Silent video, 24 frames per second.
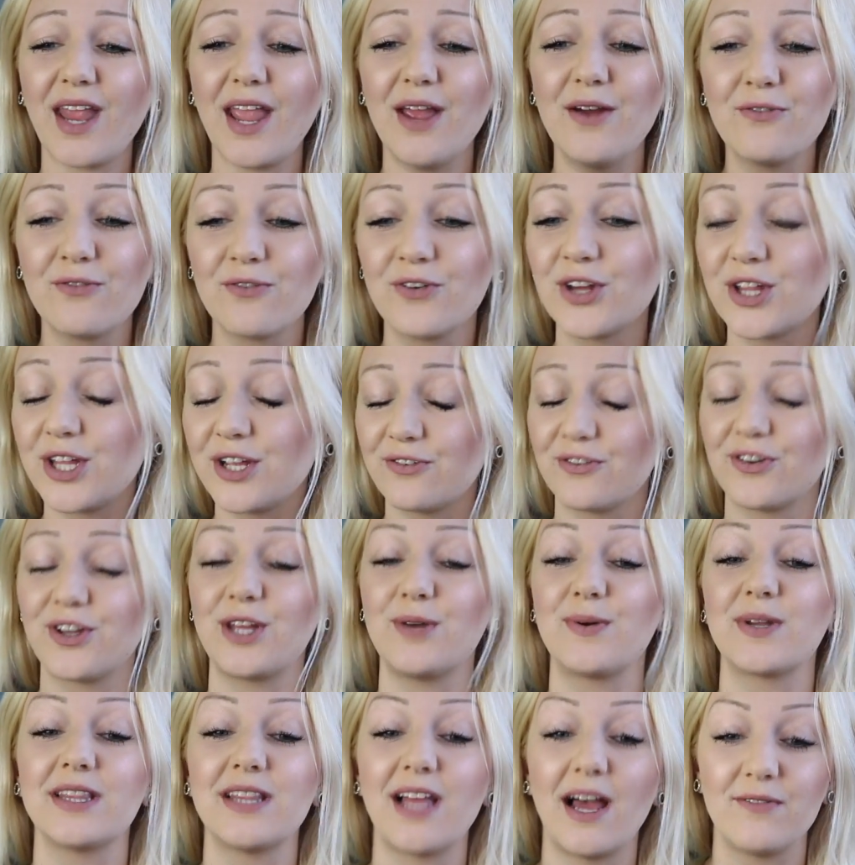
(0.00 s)
I really, really
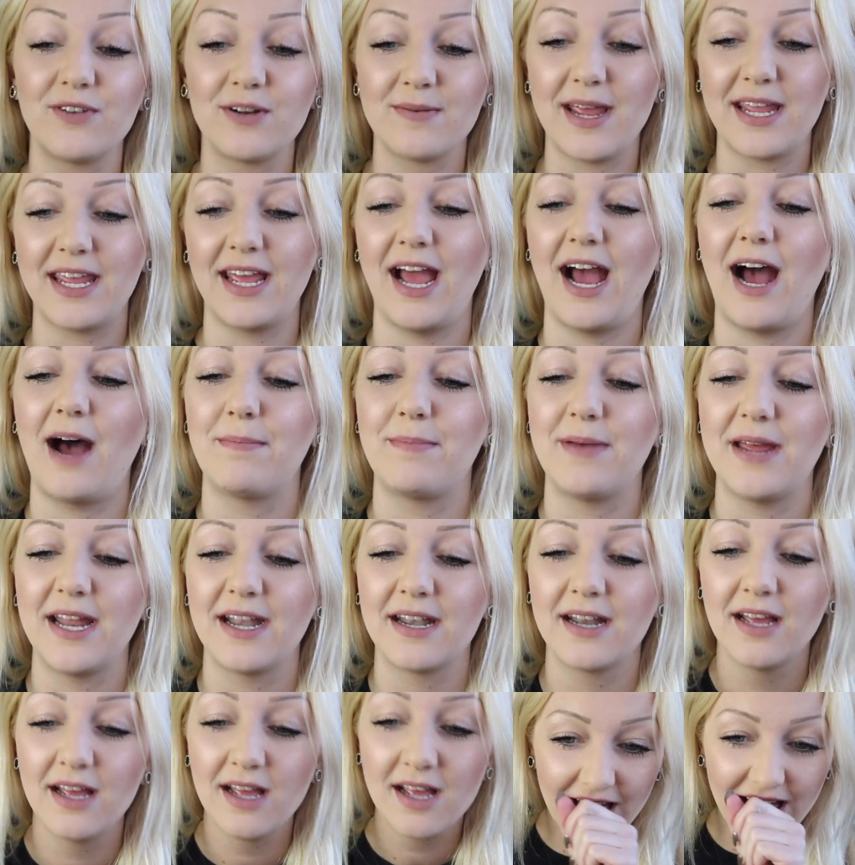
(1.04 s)
would love to make it happen.